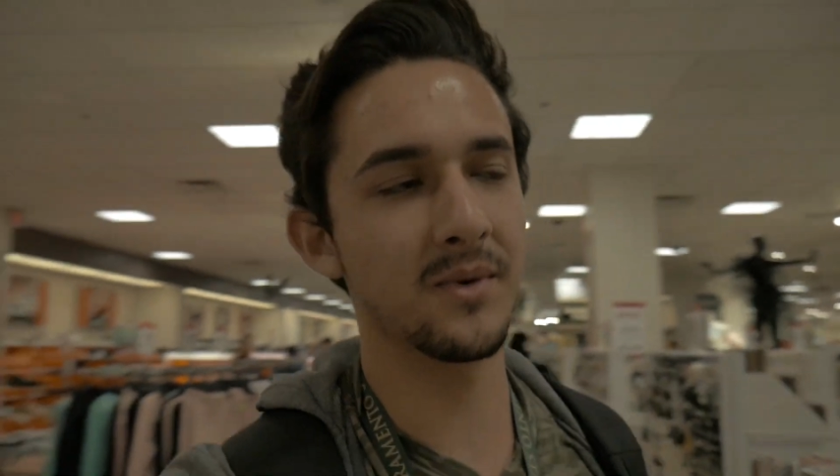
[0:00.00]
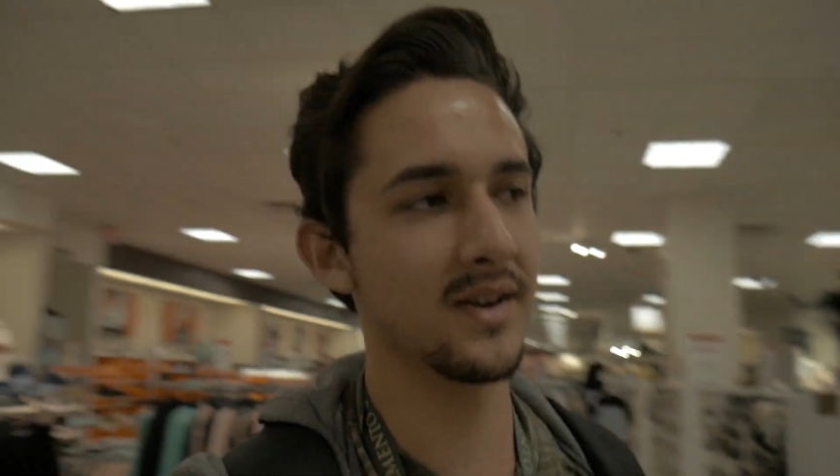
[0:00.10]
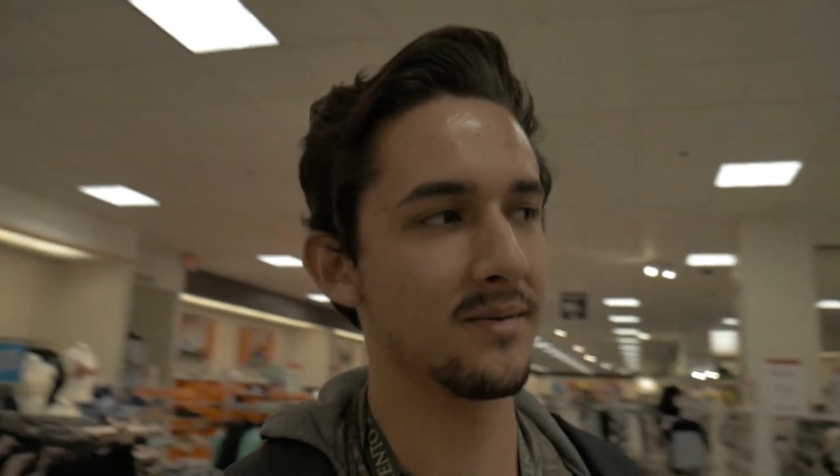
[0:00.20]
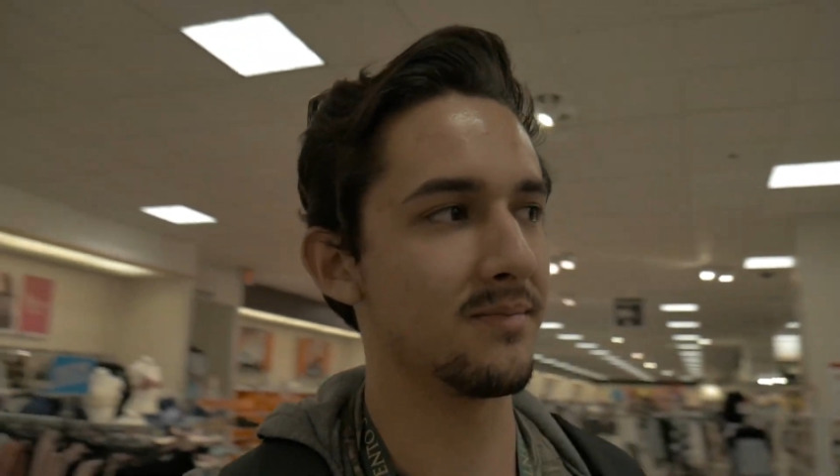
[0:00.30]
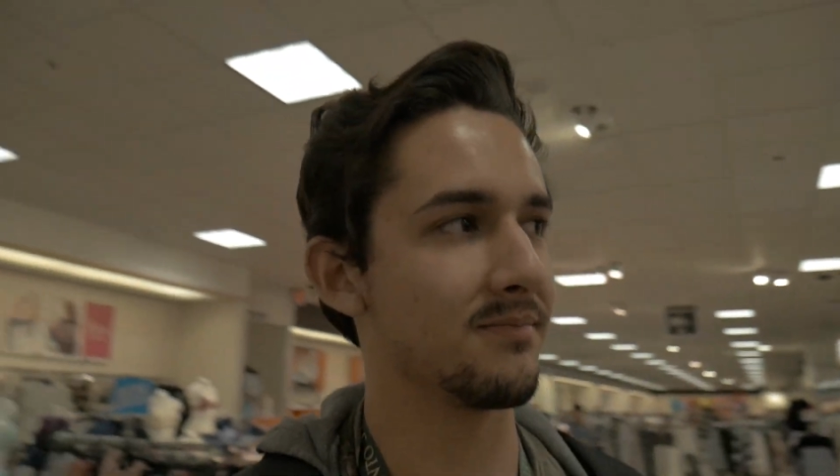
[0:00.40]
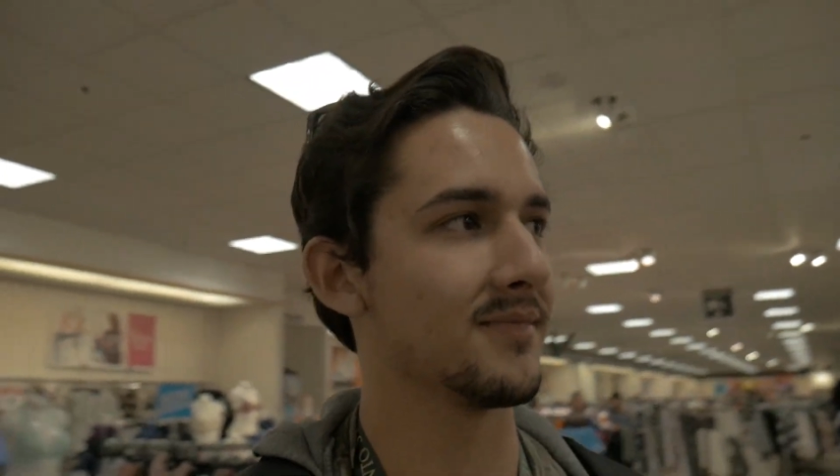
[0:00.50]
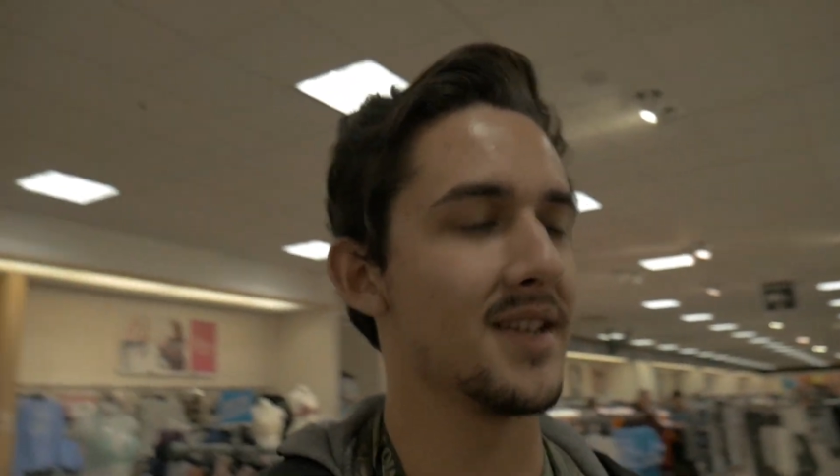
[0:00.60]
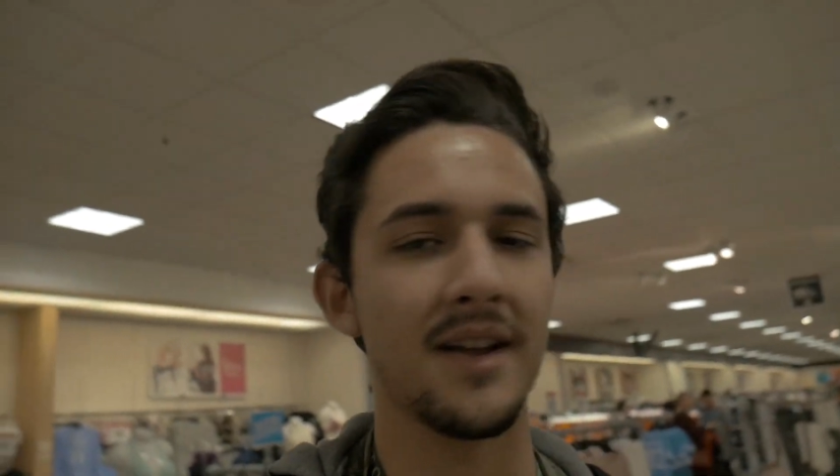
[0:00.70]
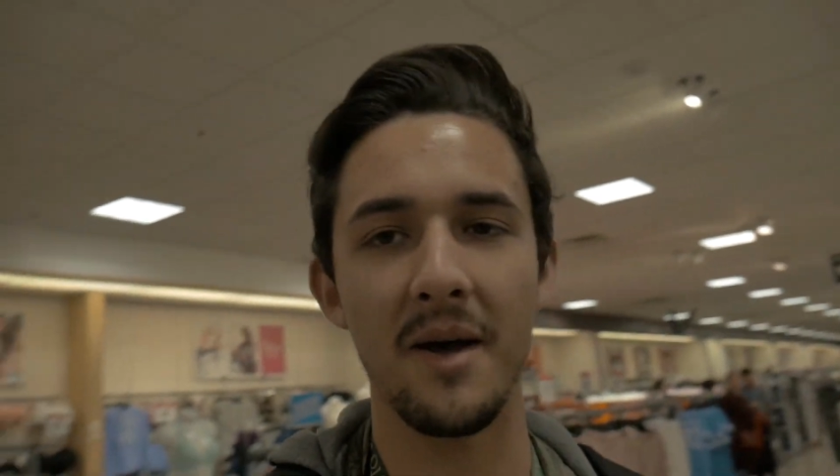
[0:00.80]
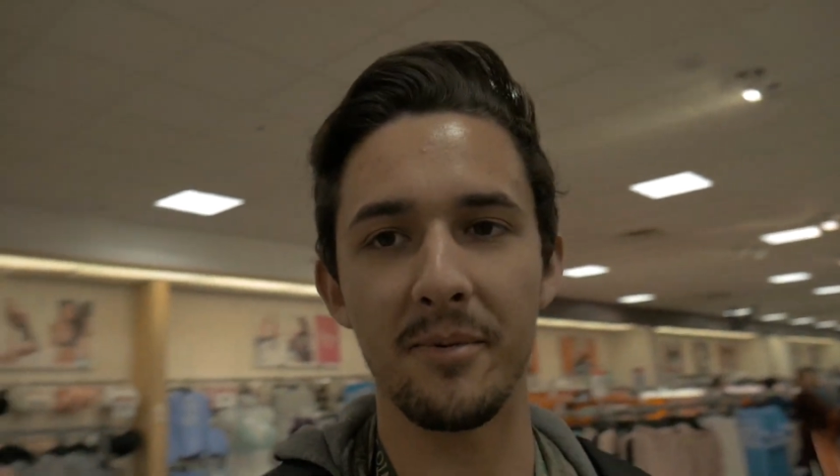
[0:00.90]
We
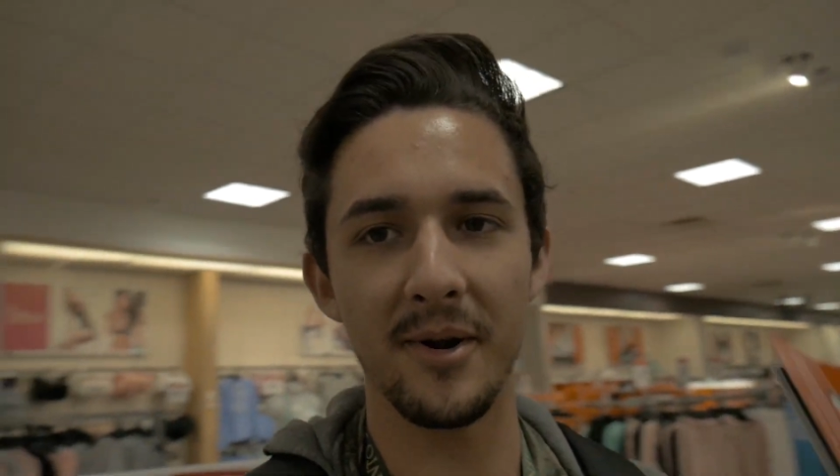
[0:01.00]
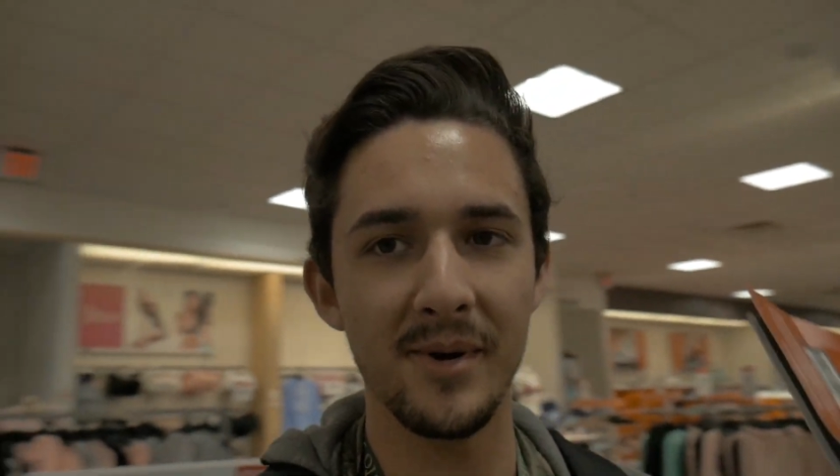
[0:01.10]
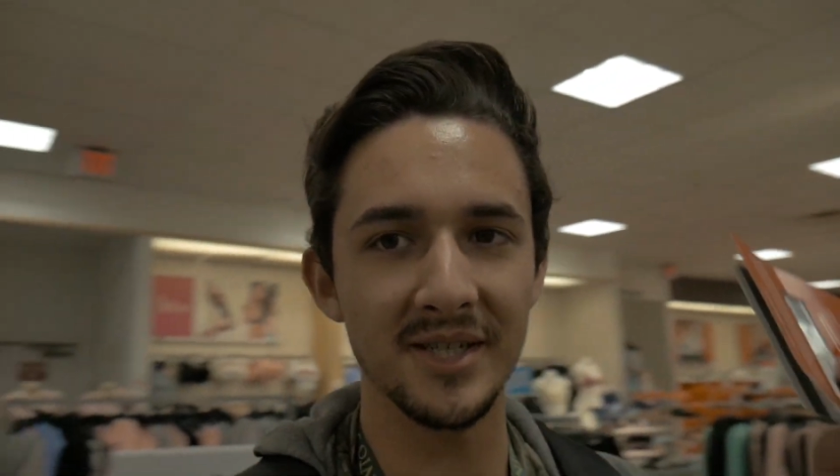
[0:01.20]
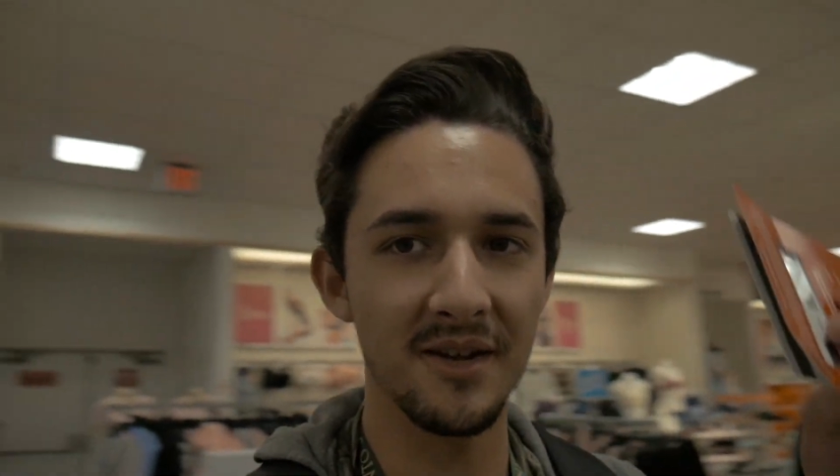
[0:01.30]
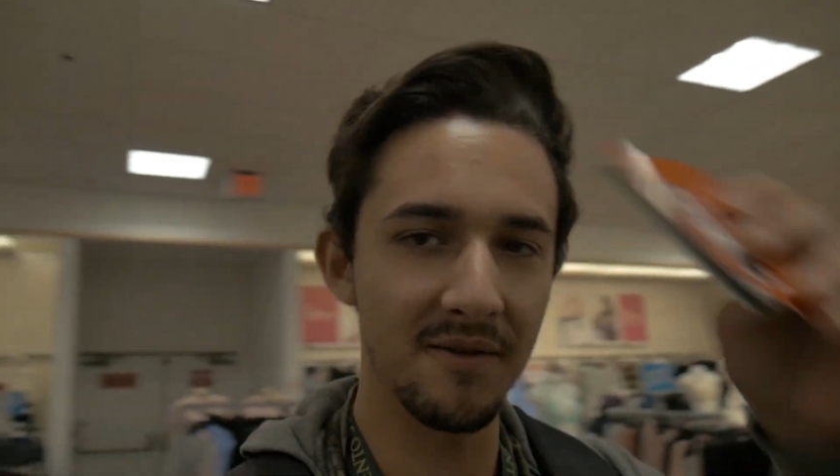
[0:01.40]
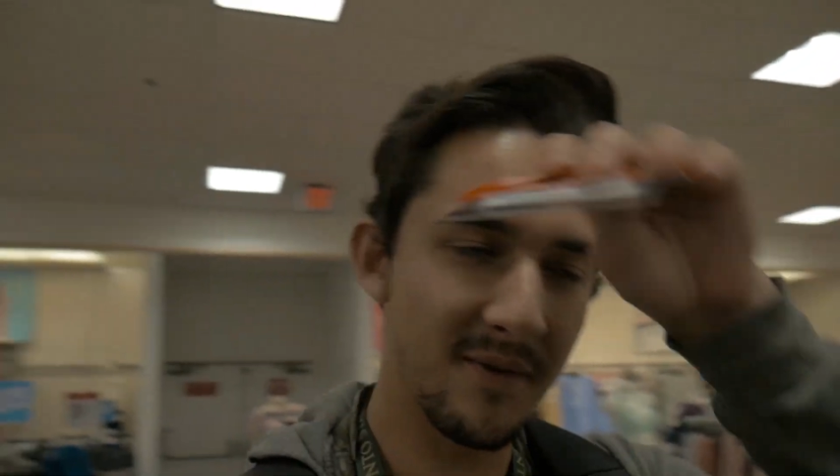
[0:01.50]
got pretty much all the